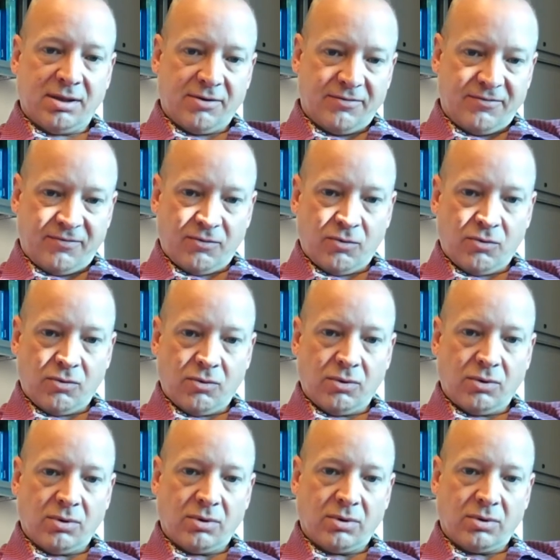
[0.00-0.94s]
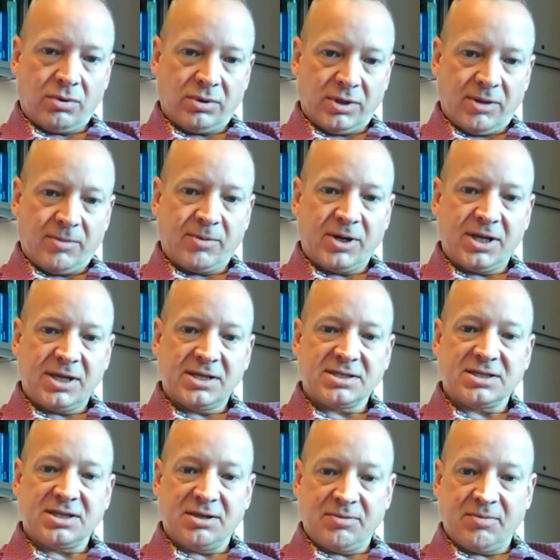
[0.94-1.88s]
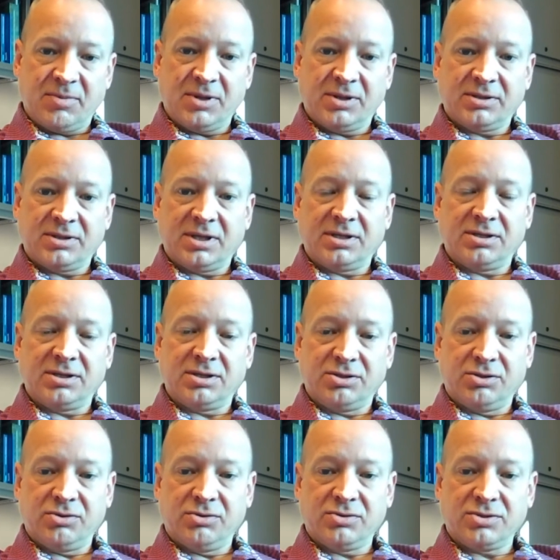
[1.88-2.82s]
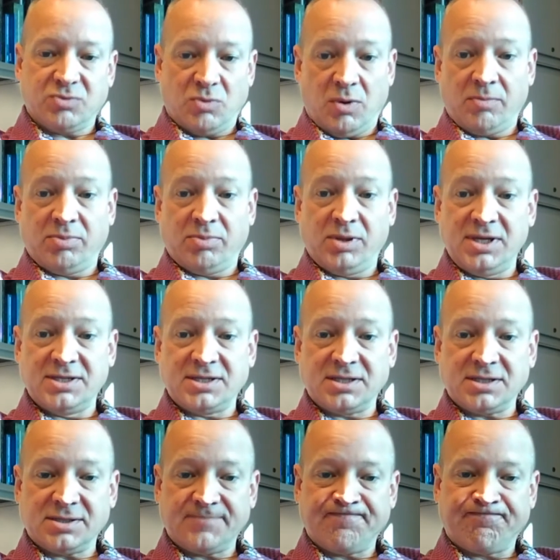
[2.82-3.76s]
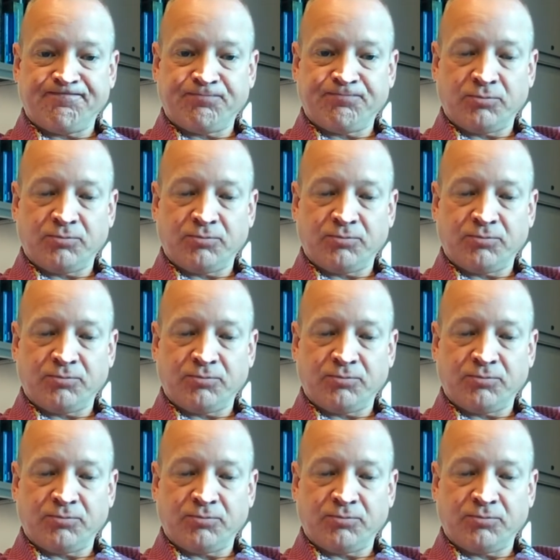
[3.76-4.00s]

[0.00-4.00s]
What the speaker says: Therefore, liberty is the ability to do as one pleases.